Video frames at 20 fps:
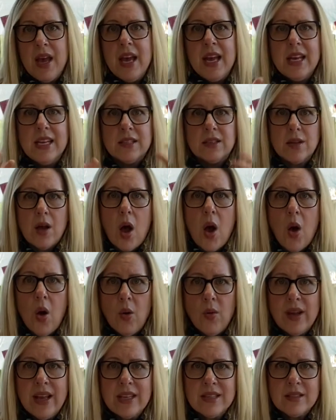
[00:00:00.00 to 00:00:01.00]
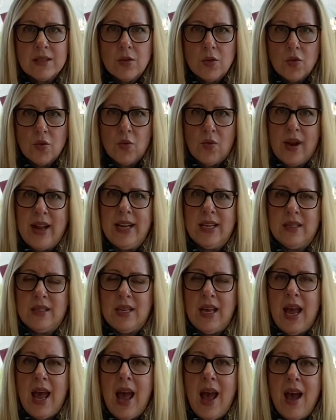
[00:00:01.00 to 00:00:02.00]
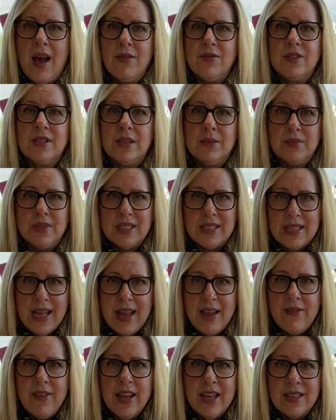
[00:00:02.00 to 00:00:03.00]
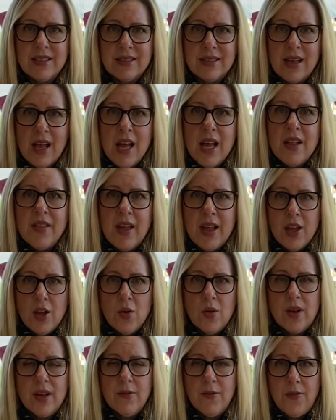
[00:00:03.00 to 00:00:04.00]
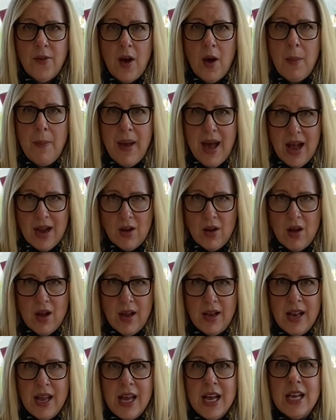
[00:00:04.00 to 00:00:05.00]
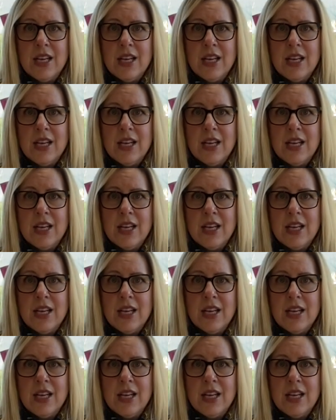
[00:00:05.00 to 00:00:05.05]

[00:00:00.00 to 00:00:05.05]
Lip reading: It's always great to have some savings that you can fall back on,